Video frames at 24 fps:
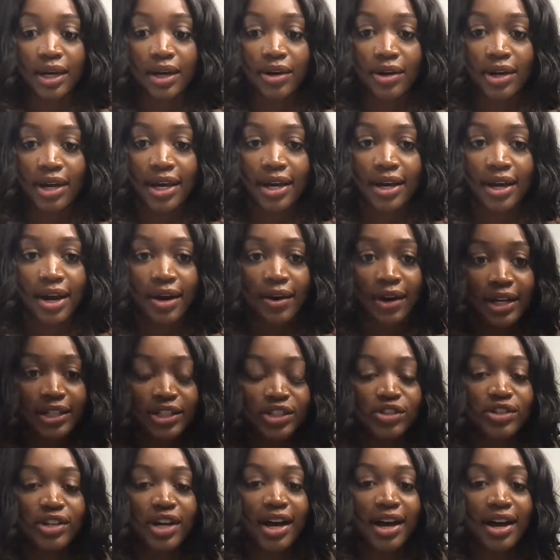Okay, all right,
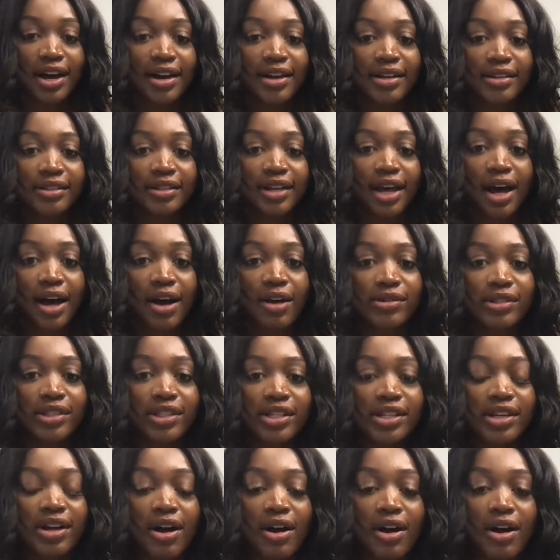you guys. I'll
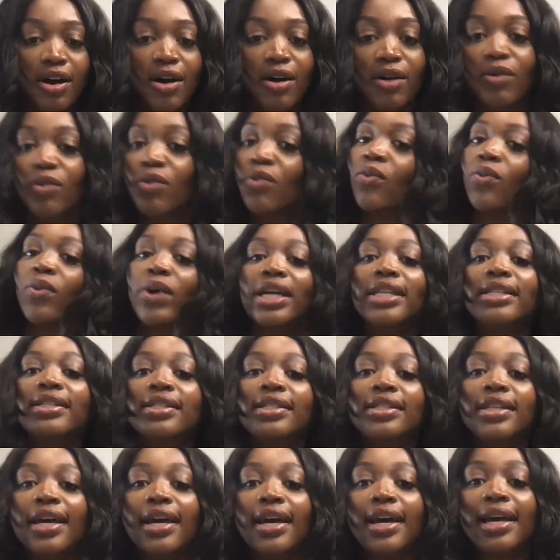see y'all on
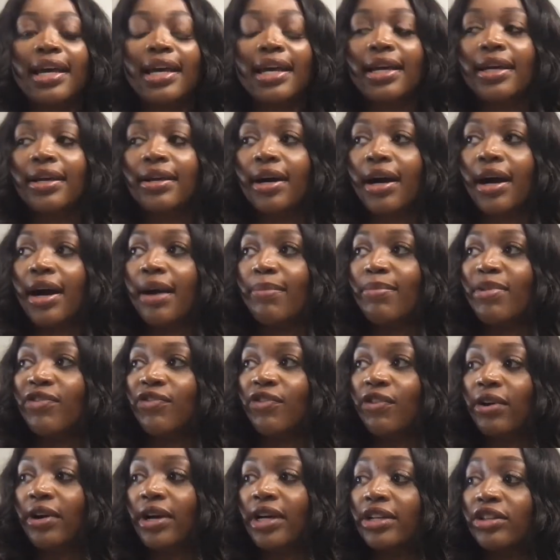Wednesday. Um,
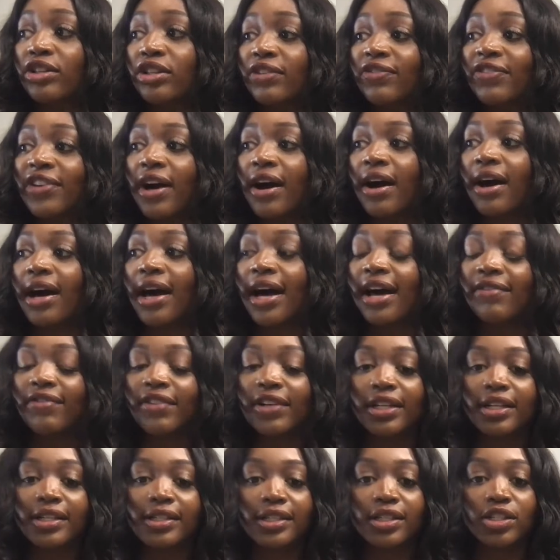before, if y'all have
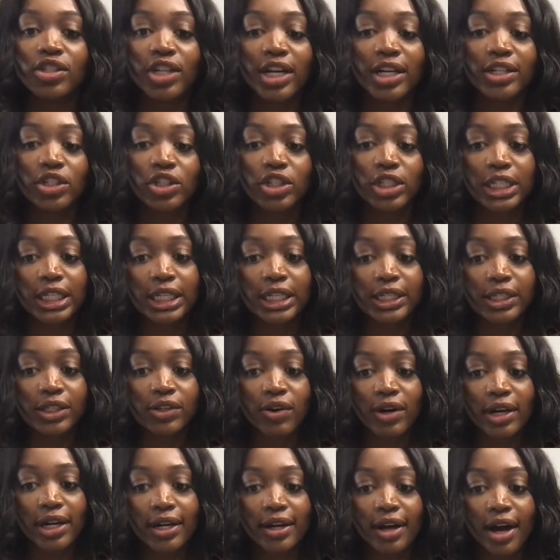any suggestions,
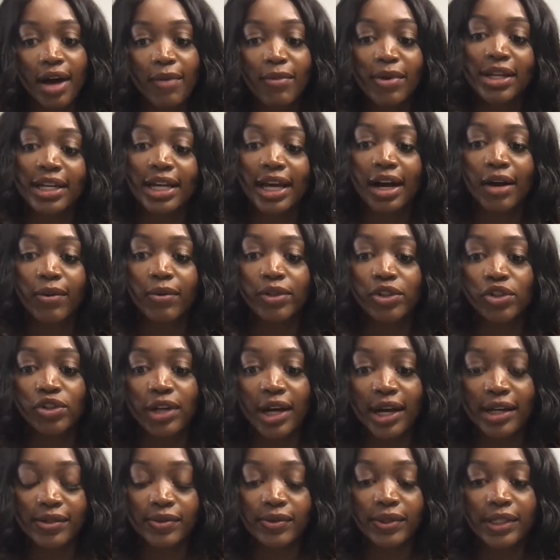go ahead and comment now what you
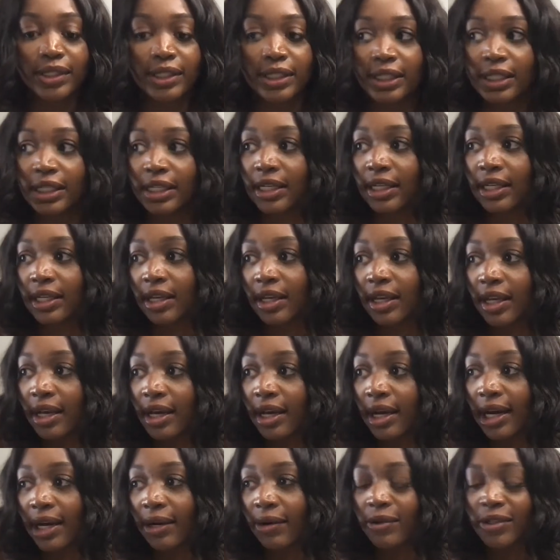guys want to see.
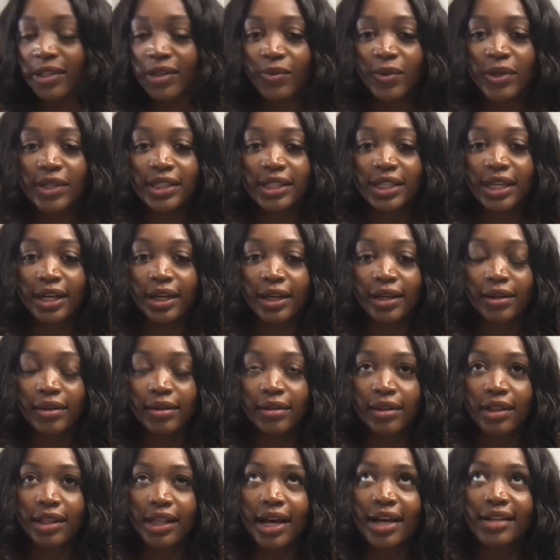I know someone said
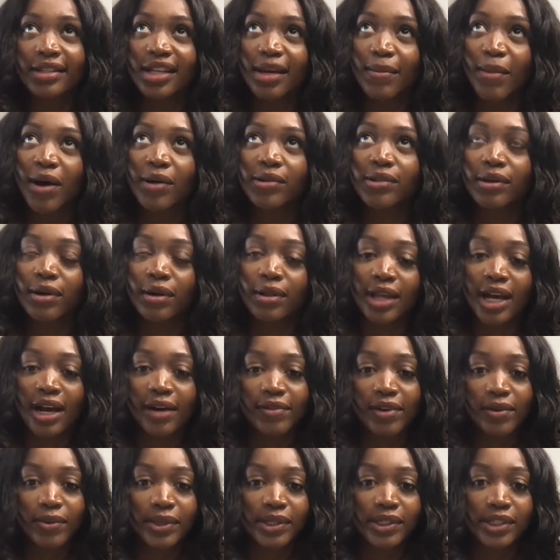last time I was on
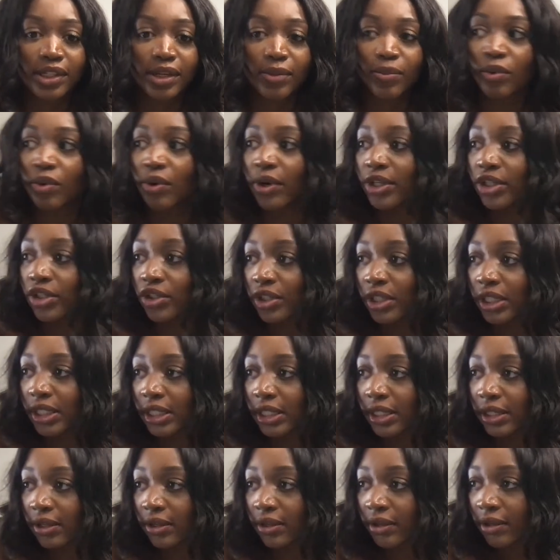live they want to see a
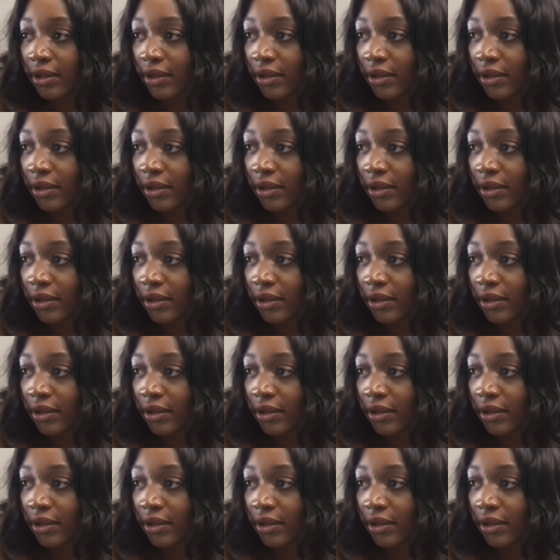portrait.